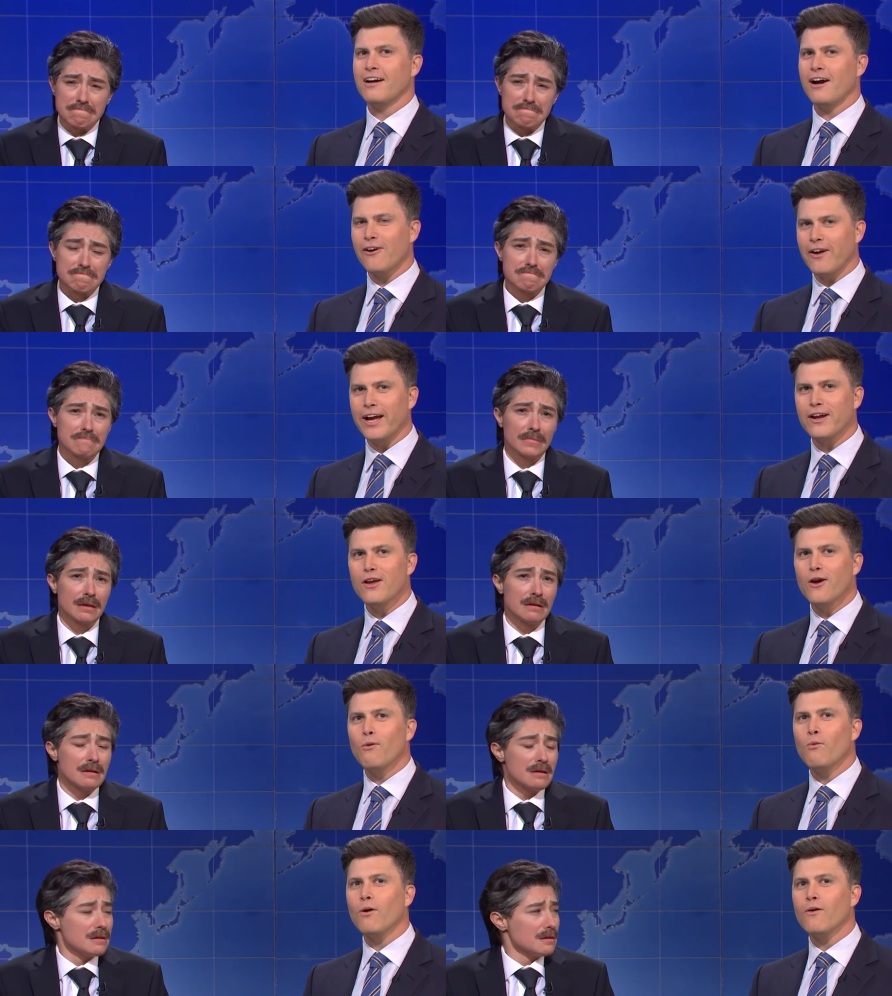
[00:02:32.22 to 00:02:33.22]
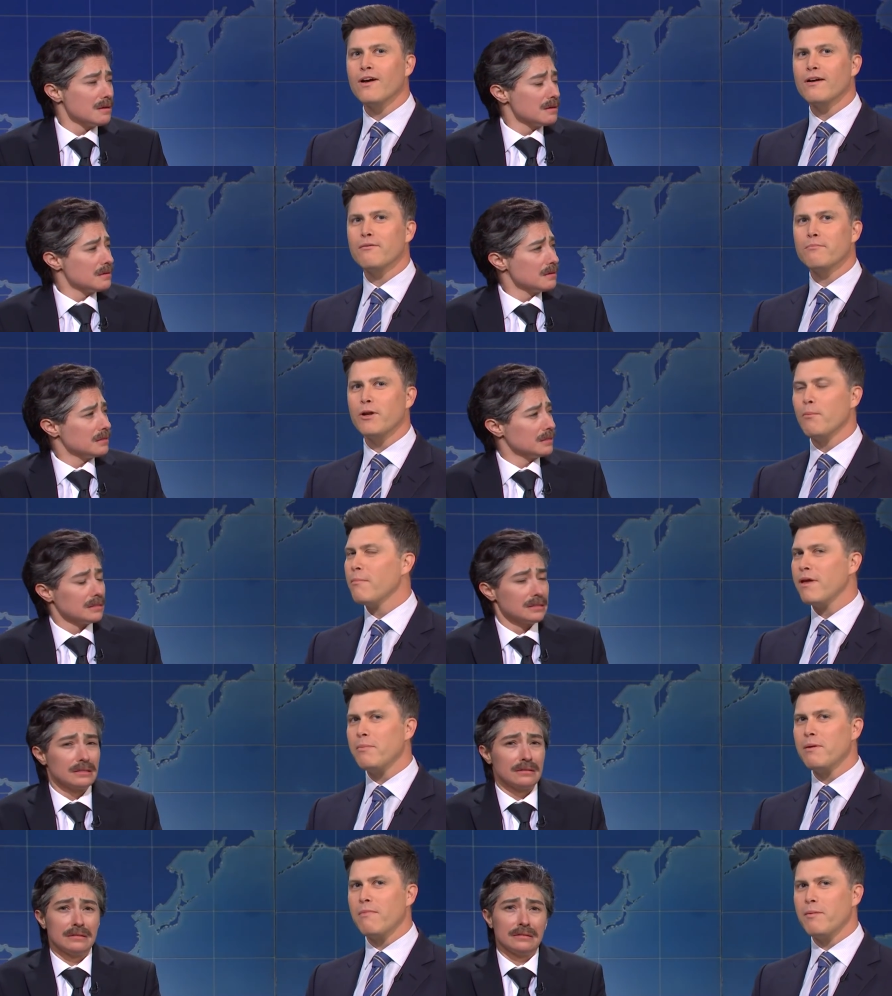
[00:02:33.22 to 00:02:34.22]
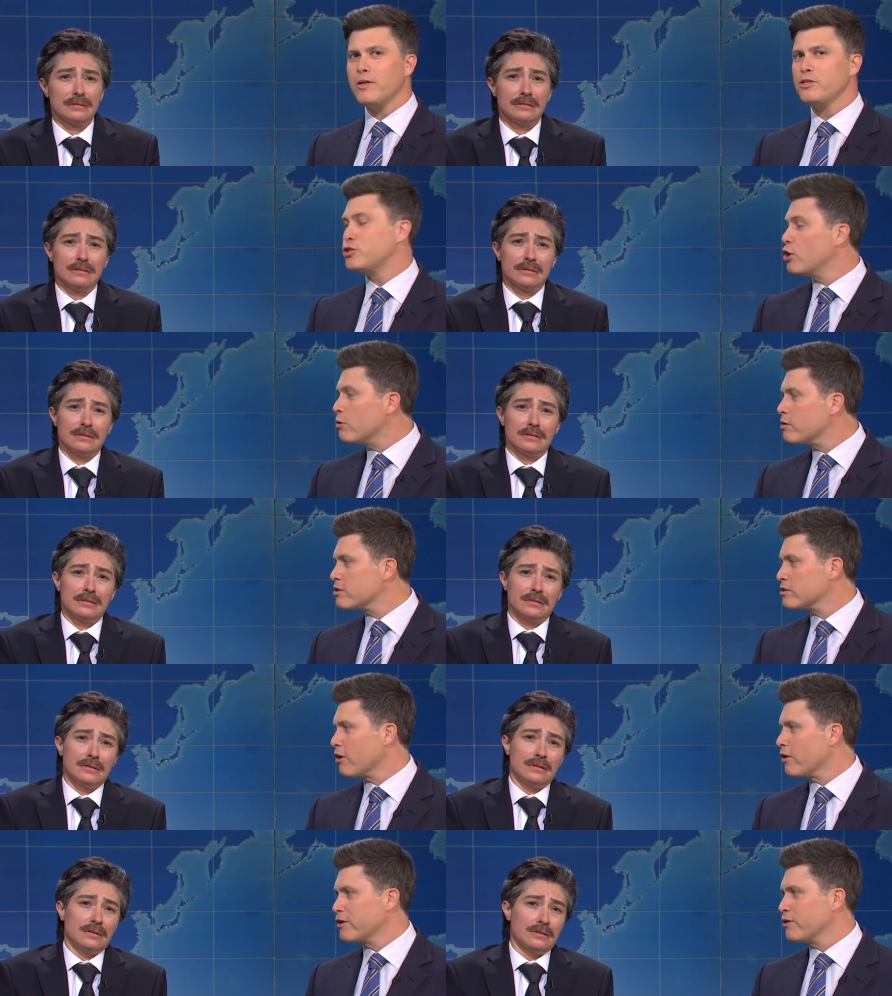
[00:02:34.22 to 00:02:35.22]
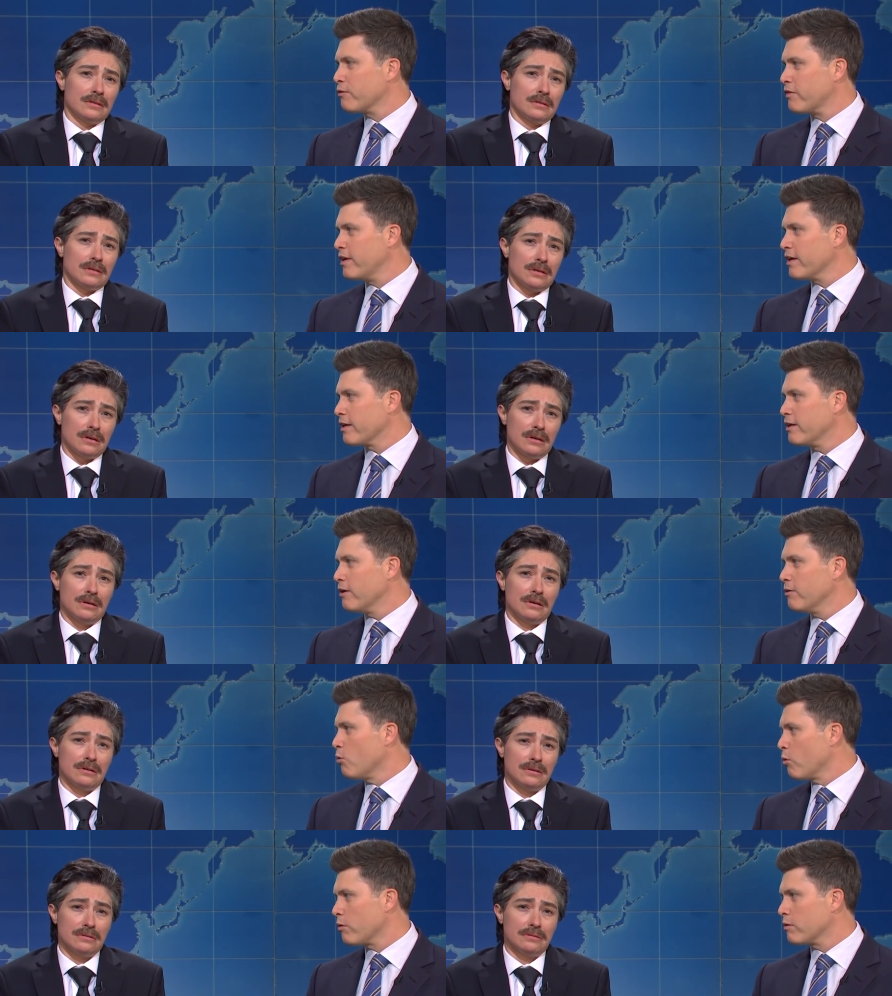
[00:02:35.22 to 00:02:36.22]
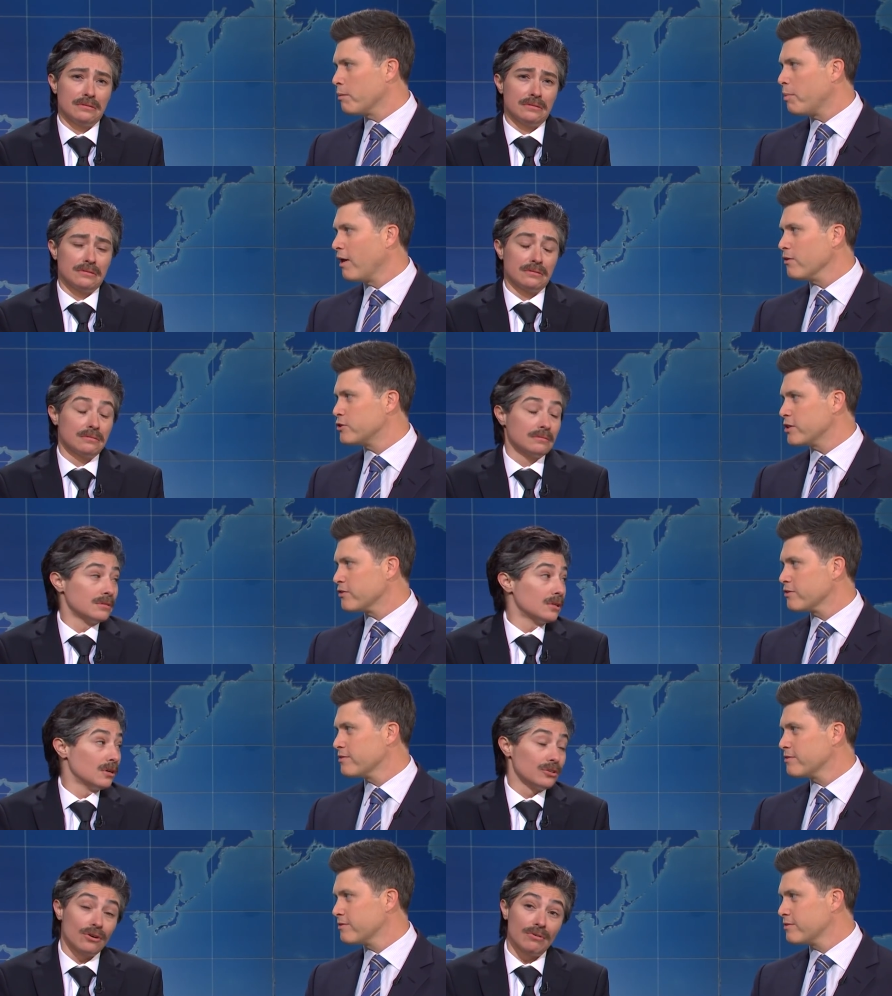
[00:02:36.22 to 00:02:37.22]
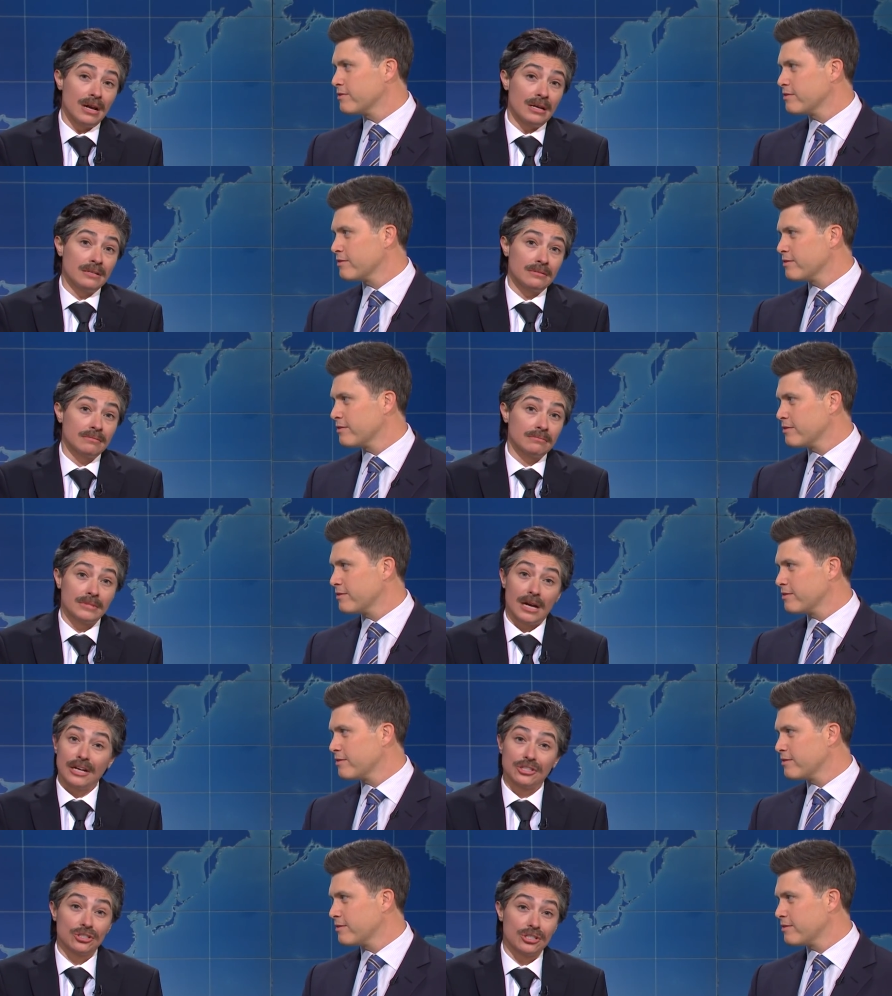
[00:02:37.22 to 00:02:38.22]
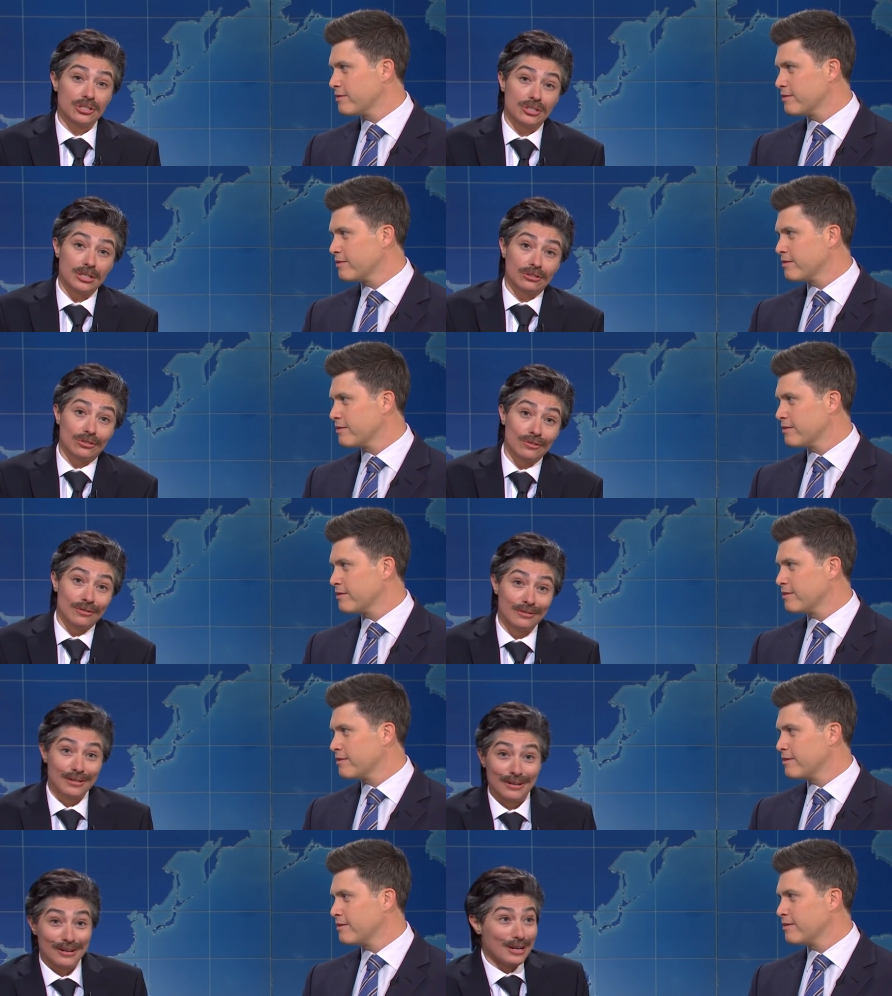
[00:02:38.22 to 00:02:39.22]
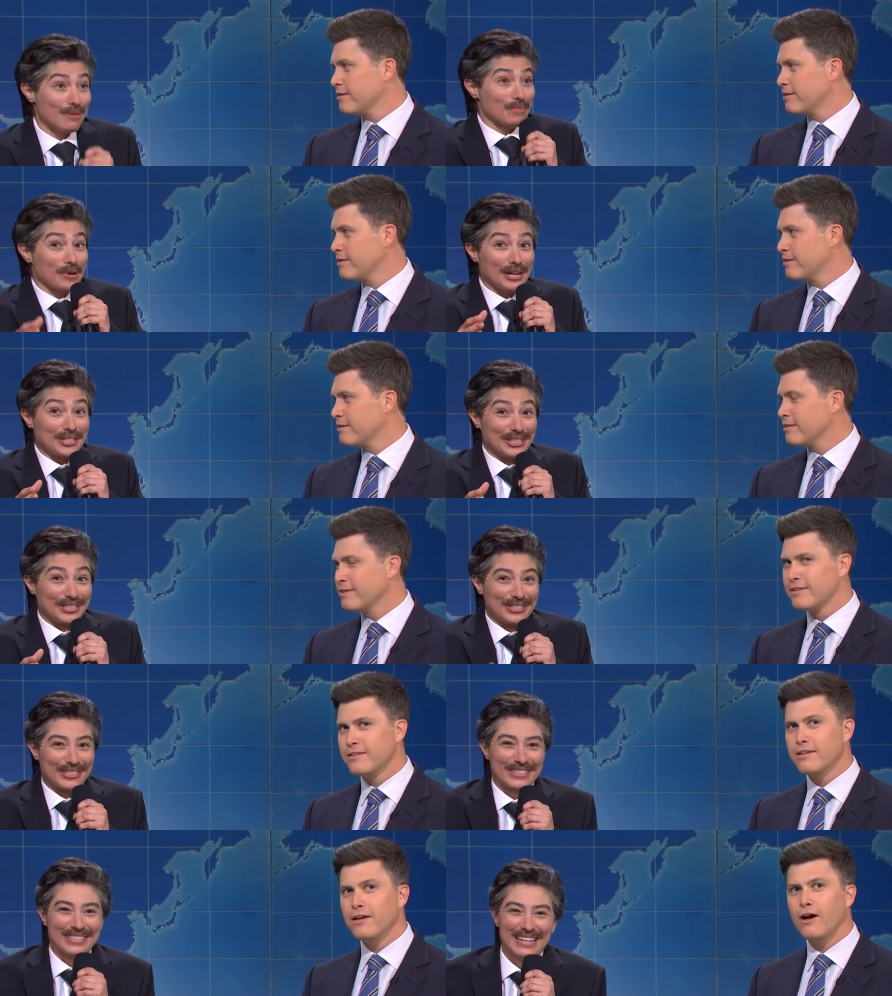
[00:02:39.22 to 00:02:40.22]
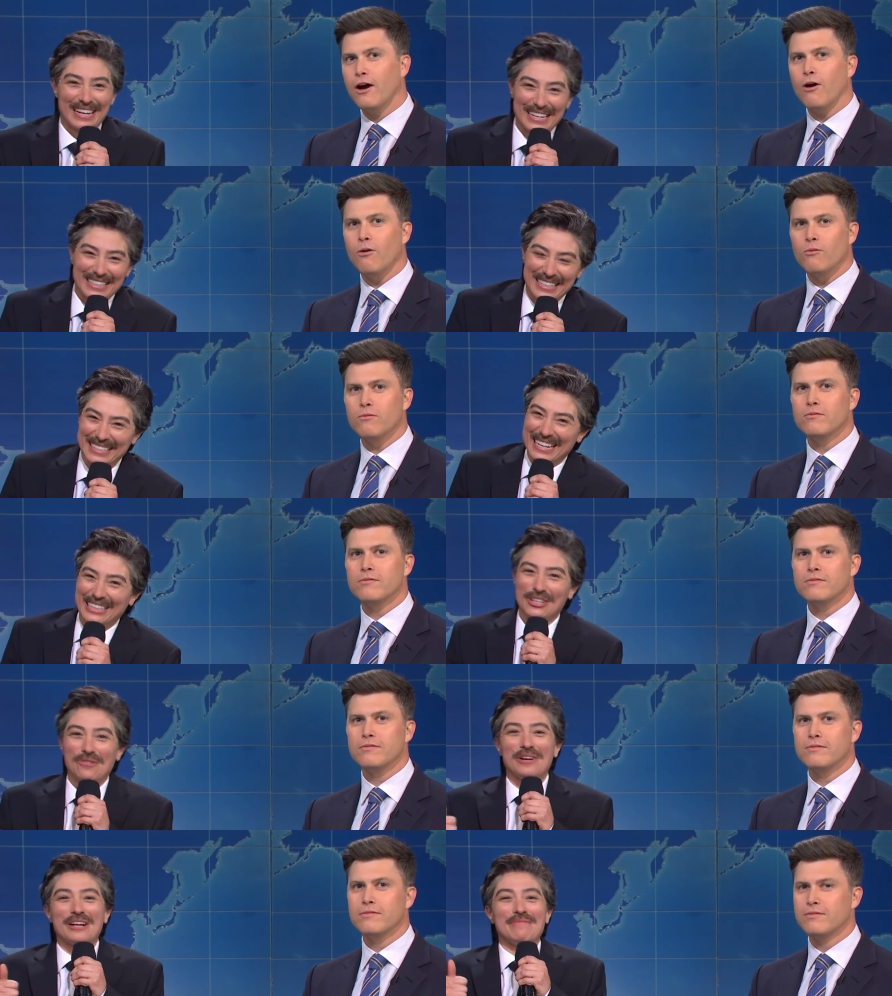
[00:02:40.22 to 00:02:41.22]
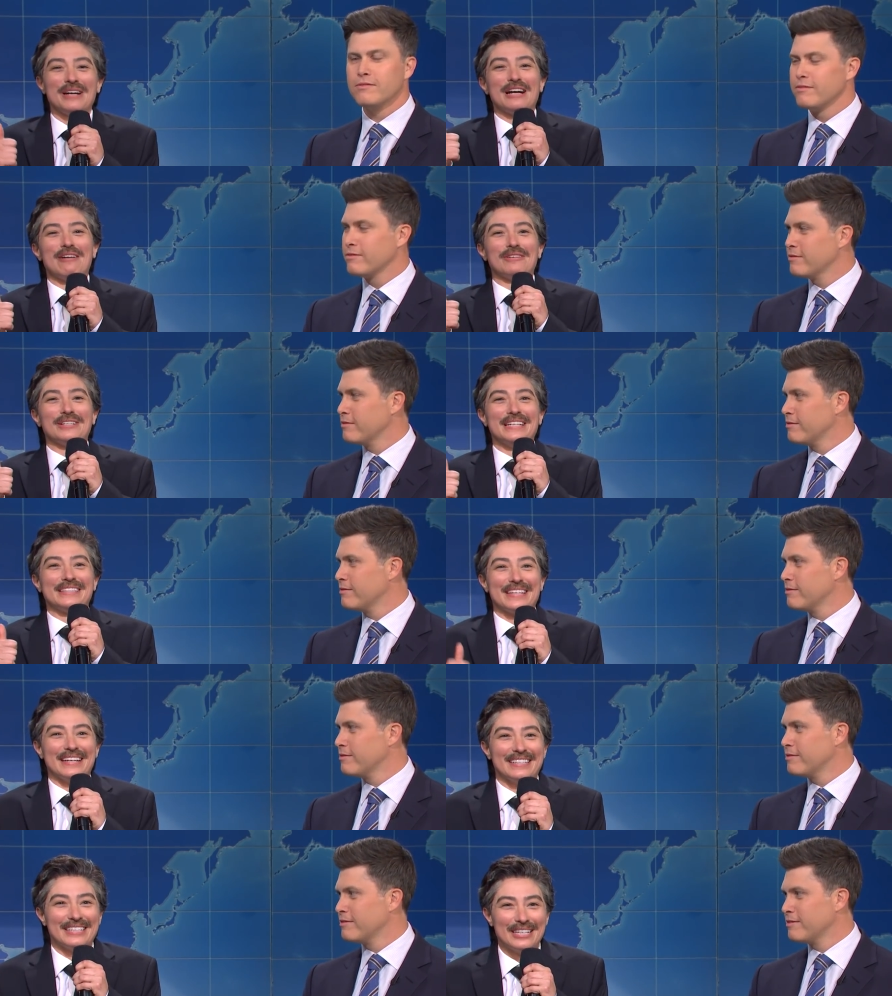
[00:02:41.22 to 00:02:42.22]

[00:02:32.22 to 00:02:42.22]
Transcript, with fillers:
Speaker 1: All right. Well, you know, maybe jokes aren't your thing, you know, or apologies.
Speaker 2: You're right. I should just stick to impressions. Like the one of my abuelita.